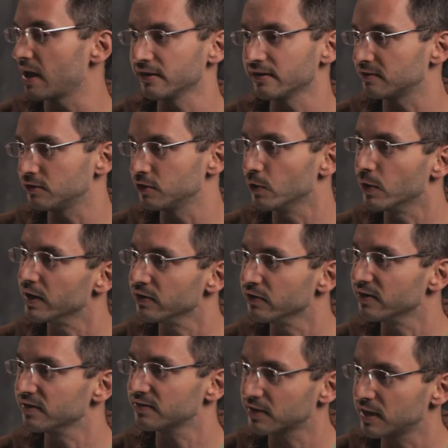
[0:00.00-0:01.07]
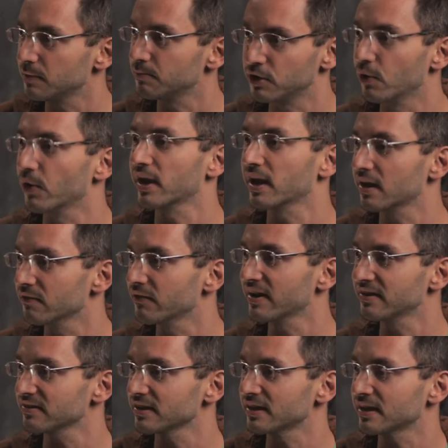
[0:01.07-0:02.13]
You just do it. You just keep doing it, and
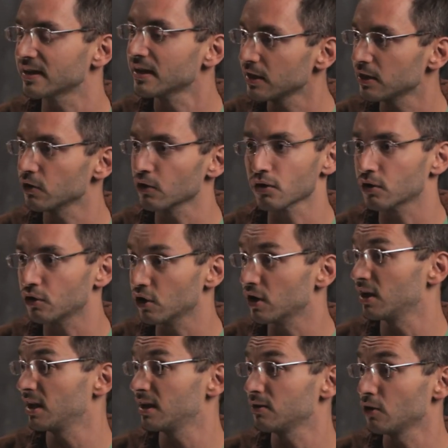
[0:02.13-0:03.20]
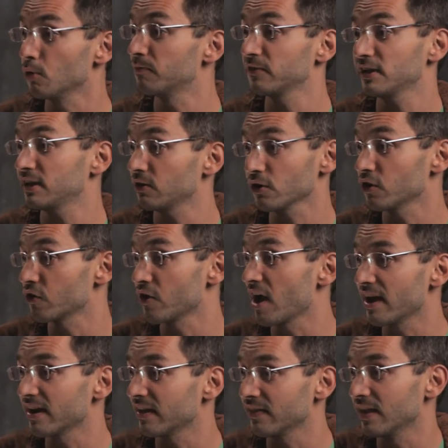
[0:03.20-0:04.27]
eventually you're good at it, hopefully, or you're
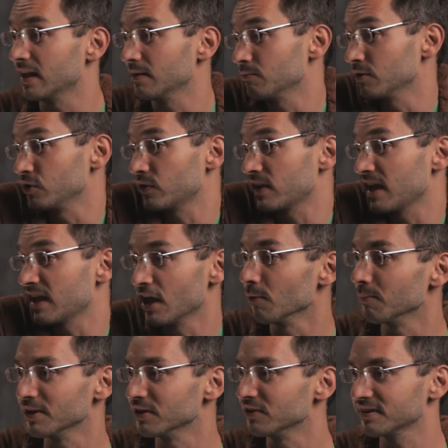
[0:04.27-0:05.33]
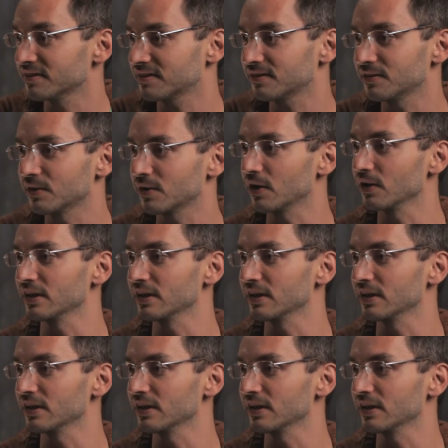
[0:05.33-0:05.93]
not, but you can't help it. You can